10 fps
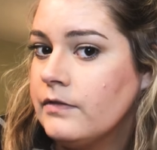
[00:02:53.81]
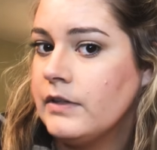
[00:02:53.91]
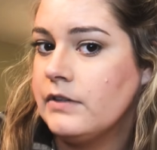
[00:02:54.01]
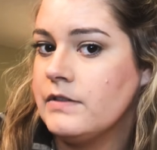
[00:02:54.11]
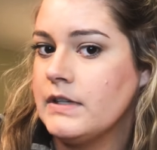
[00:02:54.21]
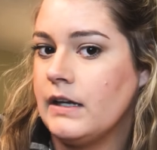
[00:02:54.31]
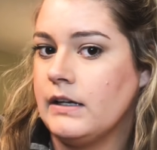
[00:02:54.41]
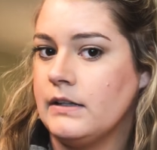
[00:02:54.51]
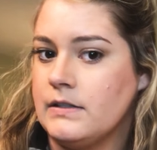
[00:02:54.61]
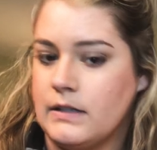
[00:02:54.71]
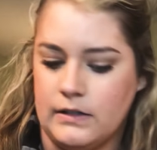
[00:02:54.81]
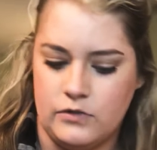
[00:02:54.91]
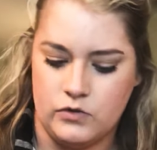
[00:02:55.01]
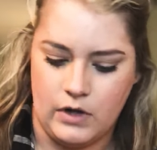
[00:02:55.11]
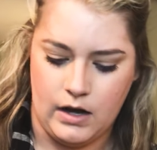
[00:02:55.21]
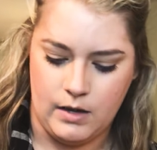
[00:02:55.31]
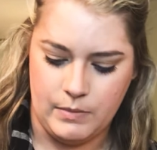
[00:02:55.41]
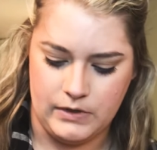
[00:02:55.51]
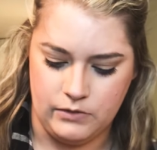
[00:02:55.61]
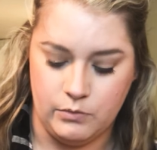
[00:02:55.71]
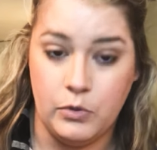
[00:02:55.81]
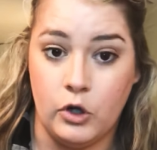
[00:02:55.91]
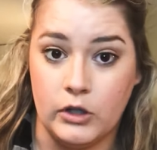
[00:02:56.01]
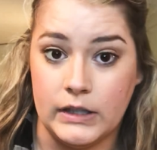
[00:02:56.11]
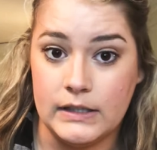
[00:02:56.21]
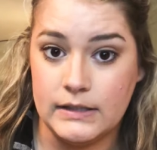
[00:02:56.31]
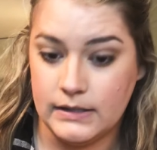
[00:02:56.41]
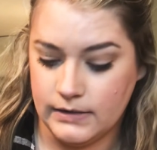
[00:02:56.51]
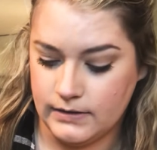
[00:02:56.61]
Few seconds, let it drop. I don't pull it.